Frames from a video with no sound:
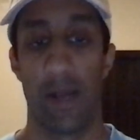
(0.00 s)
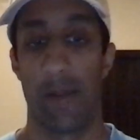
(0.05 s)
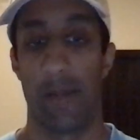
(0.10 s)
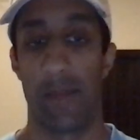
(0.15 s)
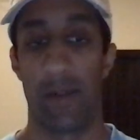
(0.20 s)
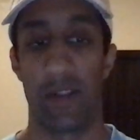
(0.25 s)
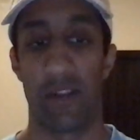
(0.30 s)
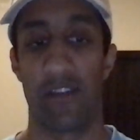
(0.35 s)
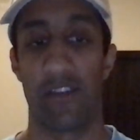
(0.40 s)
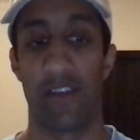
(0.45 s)
But
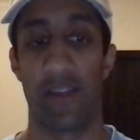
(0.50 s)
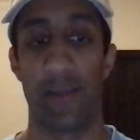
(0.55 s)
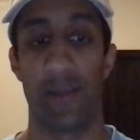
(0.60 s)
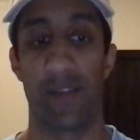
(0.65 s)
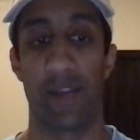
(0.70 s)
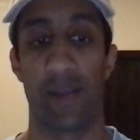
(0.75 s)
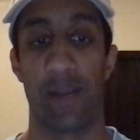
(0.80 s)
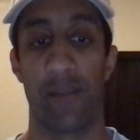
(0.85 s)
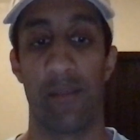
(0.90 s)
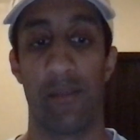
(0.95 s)
at the same
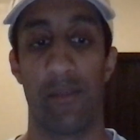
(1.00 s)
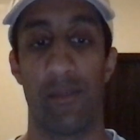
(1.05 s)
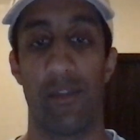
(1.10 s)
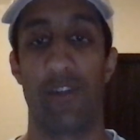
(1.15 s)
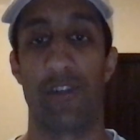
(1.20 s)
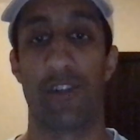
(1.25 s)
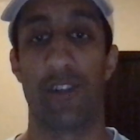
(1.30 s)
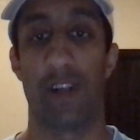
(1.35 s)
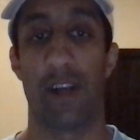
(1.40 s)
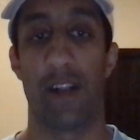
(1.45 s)
time, there's
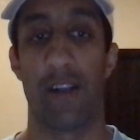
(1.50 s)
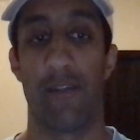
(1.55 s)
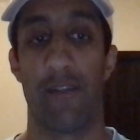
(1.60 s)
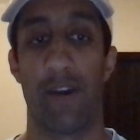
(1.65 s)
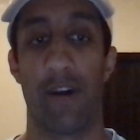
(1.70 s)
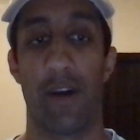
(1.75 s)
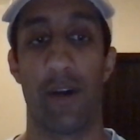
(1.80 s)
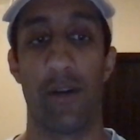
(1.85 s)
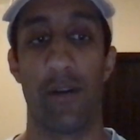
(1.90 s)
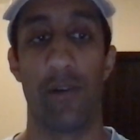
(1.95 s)
a lot of
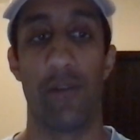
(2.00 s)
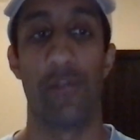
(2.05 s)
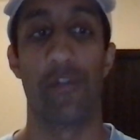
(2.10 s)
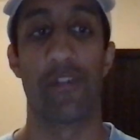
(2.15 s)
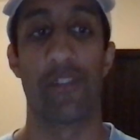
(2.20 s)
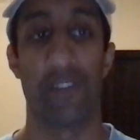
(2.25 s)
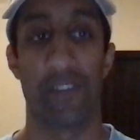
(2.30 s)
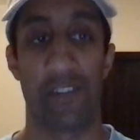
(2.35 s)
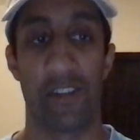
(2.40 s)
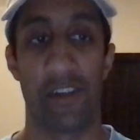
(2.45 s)

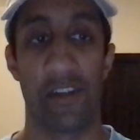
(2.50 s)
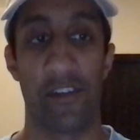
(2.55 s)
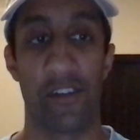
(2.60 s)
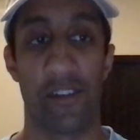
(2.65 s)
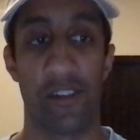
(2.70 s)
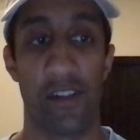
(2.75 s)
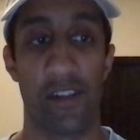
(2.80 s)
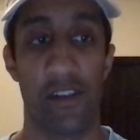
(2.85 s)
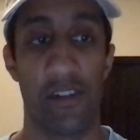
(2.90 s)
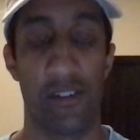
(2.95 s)
useless things on
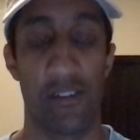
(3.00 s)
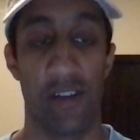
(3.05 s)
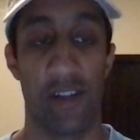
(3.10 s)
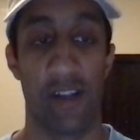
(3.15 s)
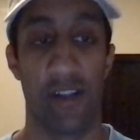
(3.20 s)
the internet.